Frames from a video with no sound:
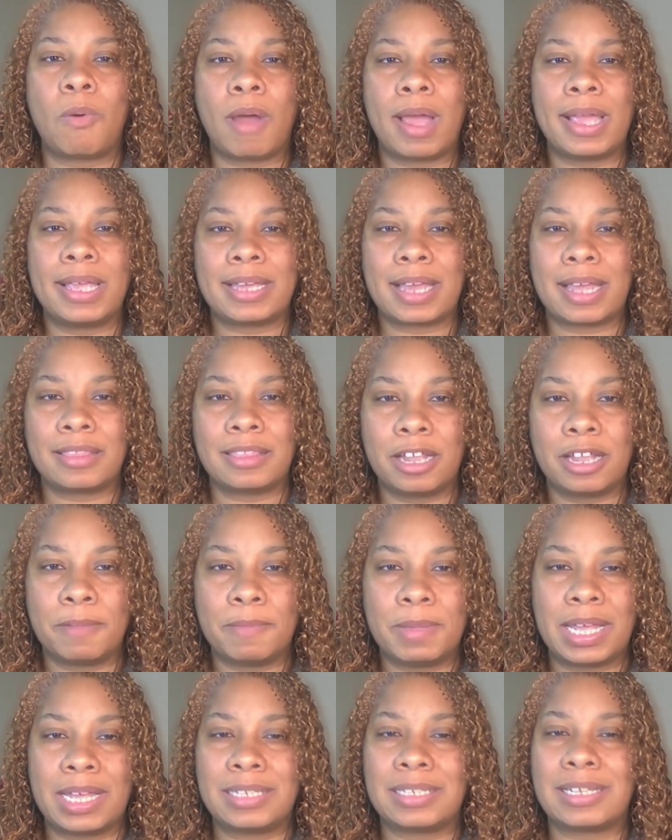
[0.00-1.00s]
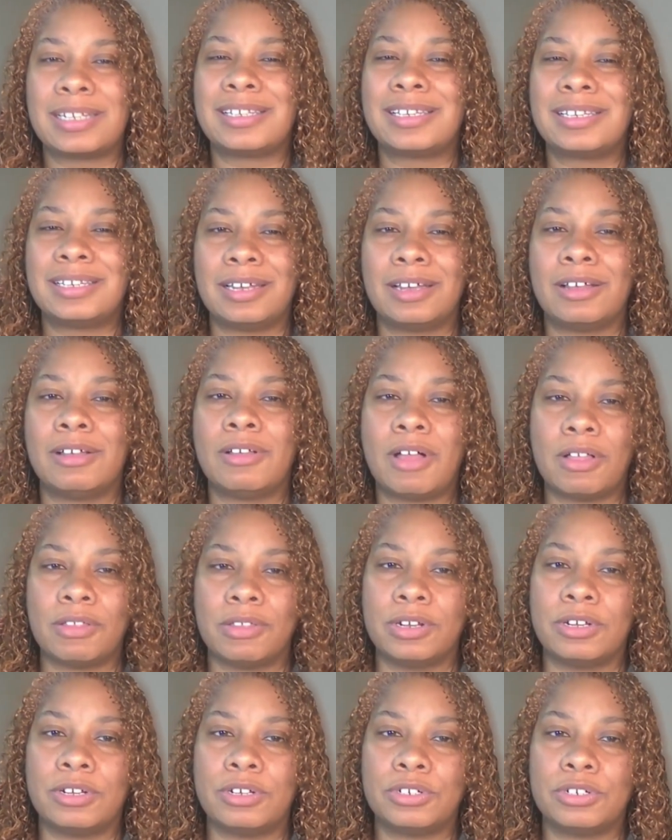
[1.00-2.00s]
quite get there because it's still a
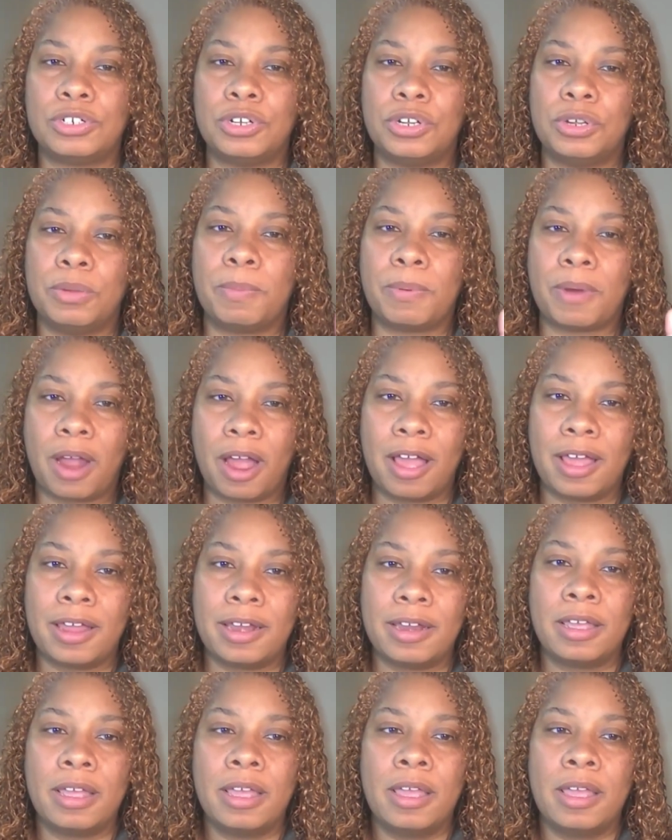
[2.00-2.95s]
little too broad.